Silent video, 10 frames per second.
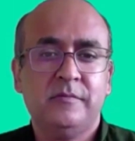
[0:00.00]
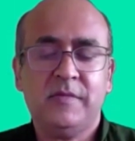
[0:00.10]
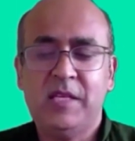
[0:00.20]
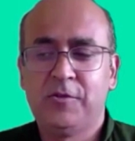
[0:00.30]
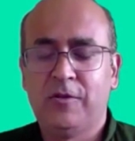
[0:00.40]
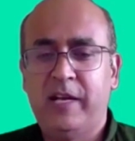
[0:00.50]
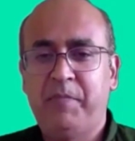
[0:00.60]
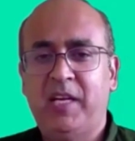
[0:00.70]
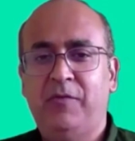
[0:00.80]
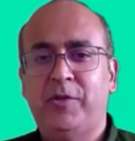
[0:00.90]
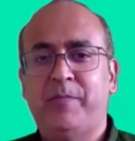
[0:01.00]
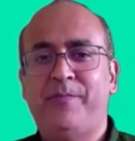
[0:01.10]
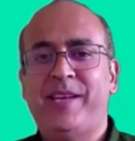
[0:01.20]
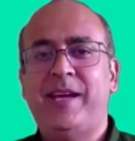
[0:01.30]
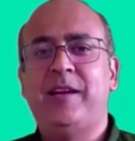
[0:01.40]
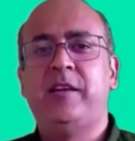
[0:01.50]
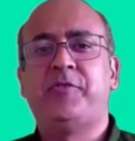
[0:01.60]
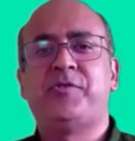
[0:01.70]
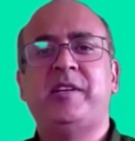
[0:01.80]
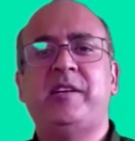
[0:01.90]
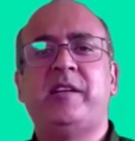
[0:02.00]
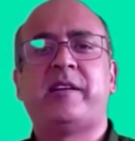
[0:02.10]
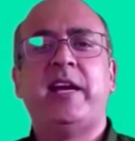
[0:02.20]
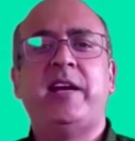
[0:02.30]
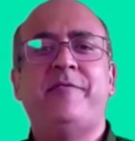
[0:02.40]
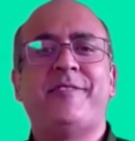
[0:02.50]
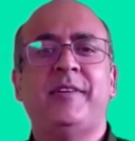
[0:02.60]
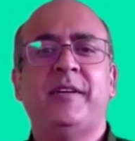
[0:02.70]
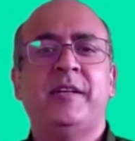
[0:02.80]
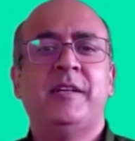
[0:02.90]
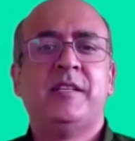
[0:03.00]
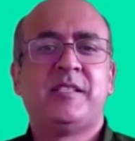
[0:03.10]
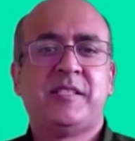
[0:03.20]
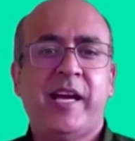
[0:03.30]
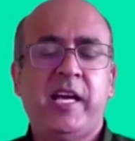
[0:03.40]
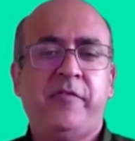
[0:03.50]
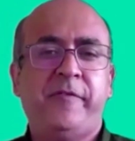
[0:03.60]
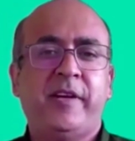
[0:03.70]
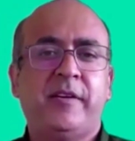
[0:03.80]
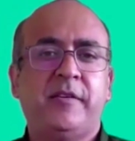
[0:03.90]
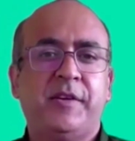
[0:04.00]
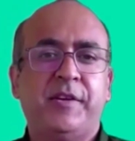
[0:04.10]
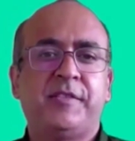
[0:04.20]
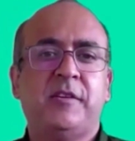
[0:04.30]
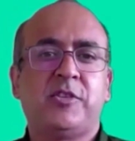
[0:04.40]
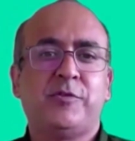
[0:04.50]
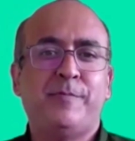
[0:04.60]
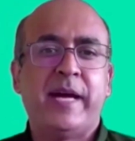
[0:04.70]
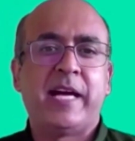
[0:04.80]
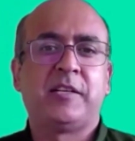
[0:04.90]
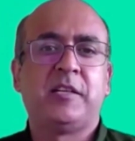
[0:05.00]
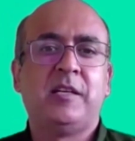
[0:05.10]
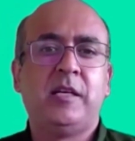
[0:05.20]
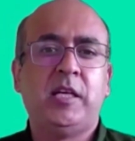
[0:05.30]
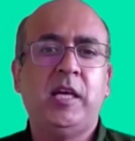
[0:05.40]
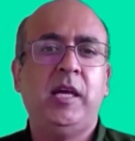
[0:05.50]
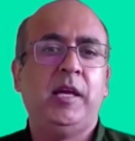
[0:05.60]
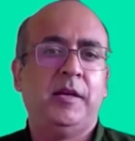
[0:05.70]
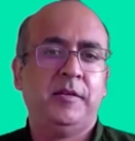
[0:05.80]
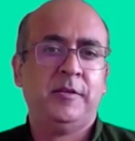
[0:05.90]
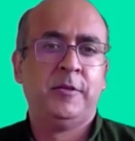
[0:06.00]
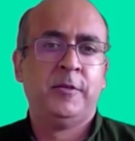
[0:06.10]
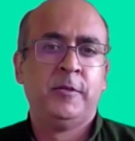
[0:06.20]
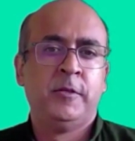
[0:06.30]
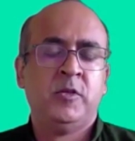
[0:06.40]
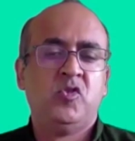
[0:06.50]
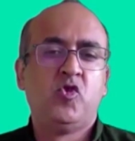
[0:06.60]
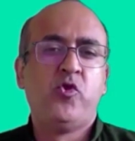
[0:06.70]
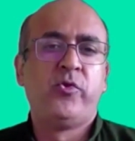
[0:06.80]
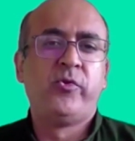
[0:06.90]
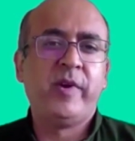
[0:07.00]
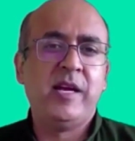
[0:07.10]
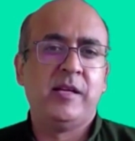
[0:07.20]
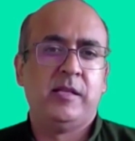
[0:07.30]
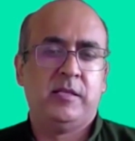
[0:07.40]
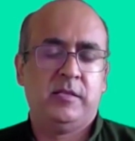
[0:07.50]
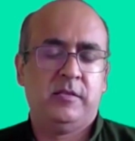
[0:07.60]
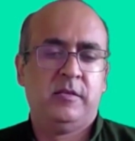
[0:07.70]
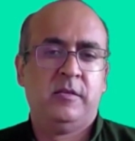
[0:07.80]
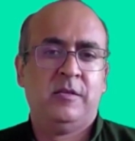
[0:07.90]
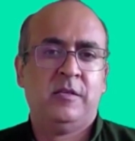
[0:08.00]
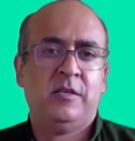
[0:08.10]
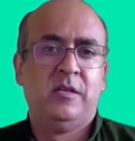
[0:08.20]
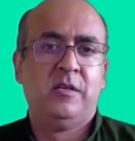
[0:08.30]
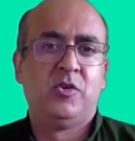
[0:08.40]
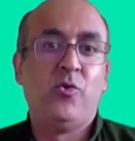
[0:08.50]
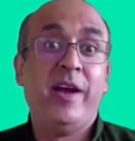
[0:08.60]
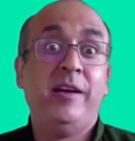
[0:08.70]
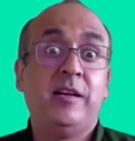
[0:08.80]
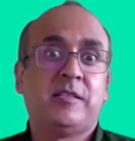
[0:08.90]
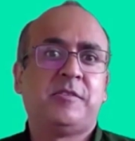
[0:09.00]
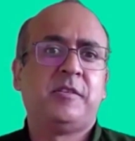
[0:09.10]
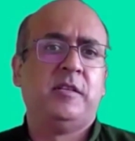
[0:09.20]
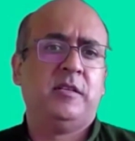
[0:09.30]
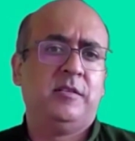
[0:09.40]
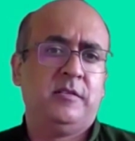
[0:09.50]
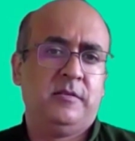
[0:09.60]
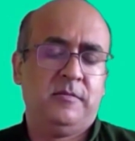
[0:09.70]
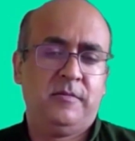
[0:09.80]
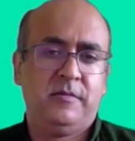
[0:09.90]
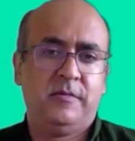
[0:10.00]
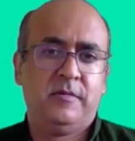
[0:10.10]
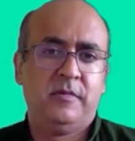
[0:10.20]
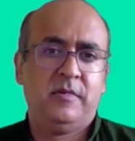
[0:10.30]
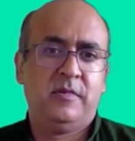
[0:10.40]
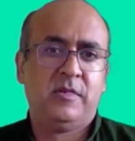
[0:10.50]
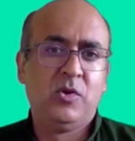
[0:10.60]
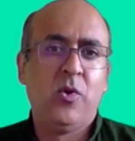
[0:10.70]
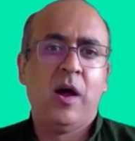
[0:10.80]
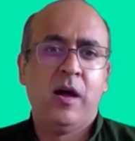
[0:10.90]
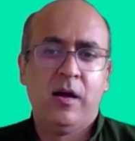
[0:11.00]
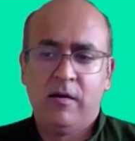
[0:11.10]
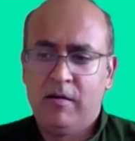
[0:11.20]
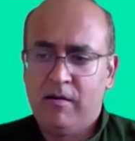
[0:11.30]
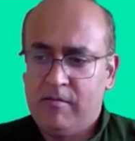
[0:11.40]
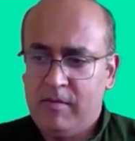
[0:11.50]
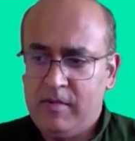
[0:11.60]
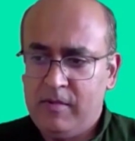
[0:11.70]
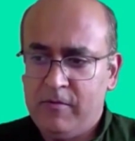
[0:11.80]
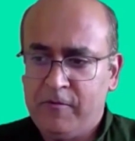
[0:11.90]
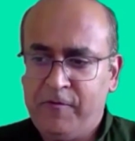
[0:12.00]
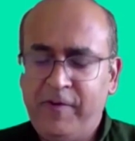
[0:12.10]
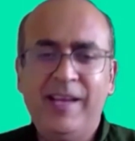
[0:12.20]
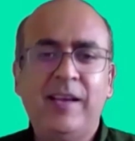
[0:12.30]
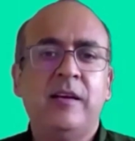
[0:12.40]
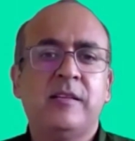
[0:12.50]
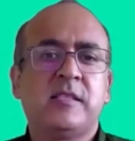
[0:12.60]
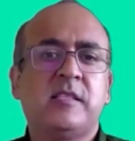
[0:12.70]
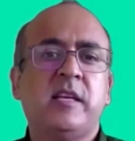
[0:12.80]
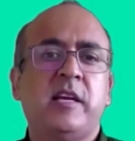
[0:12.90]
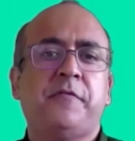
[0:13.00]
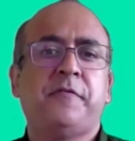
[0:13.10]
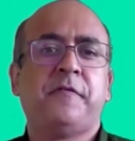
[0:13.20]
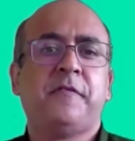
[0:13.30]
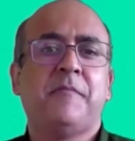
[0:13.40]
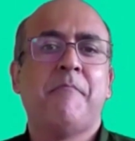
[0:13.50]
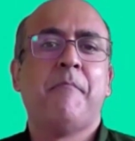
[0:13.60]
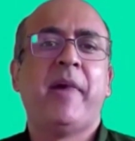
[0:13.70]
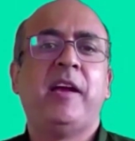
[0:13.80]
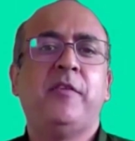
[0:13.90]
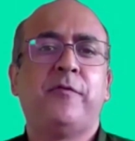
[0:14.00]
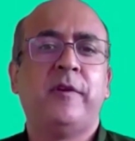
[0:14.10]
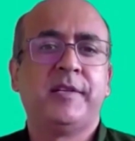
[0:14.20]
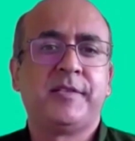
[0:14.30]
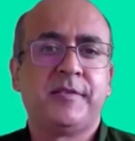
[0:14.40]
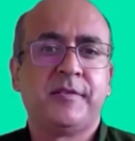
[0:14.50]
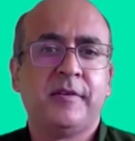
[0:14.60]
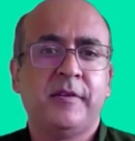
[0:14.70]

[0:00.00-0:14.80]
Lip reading: So let me give you the brain literacy derived scientific research backed key to real, to industrial, to feel safe mindfulness,